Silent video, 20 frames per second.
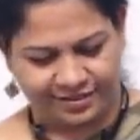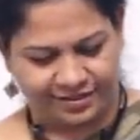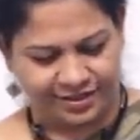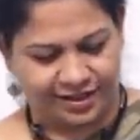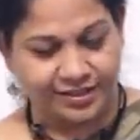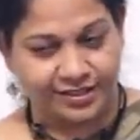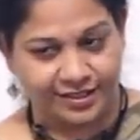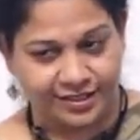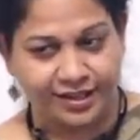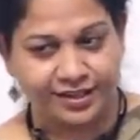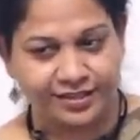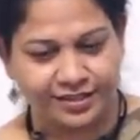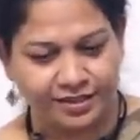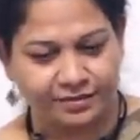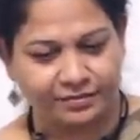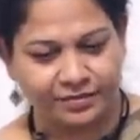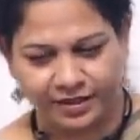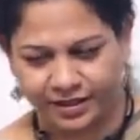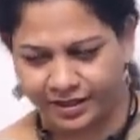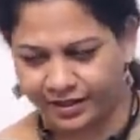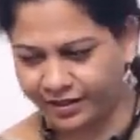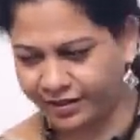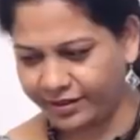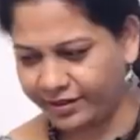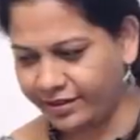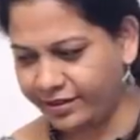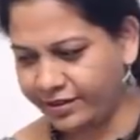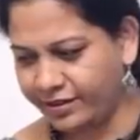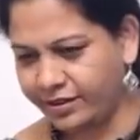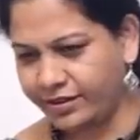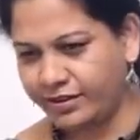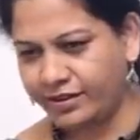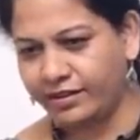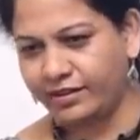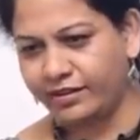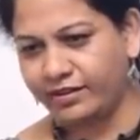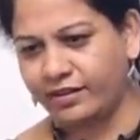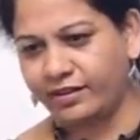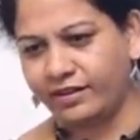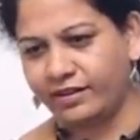I said something.
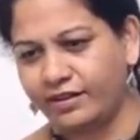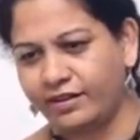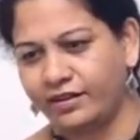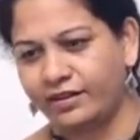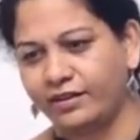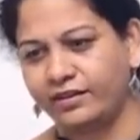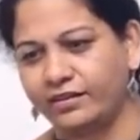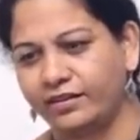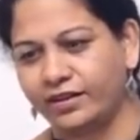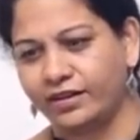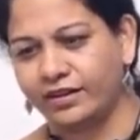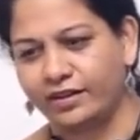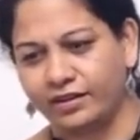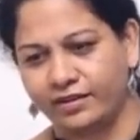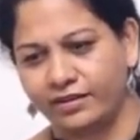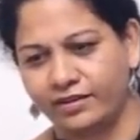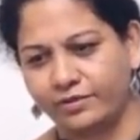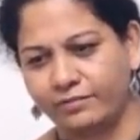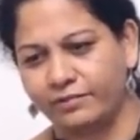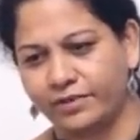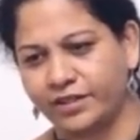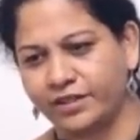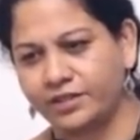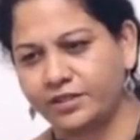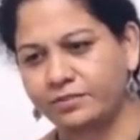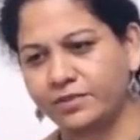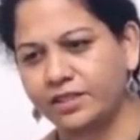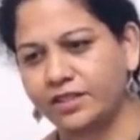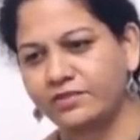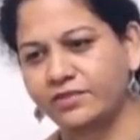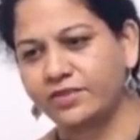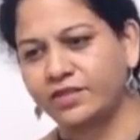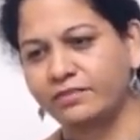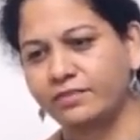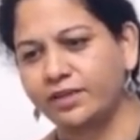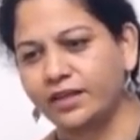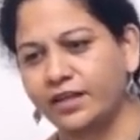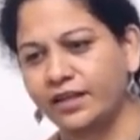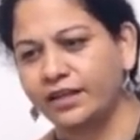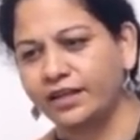There are no punishments for
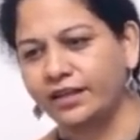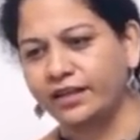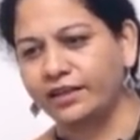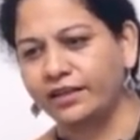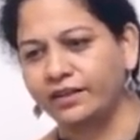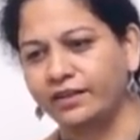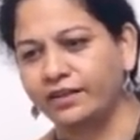smiling.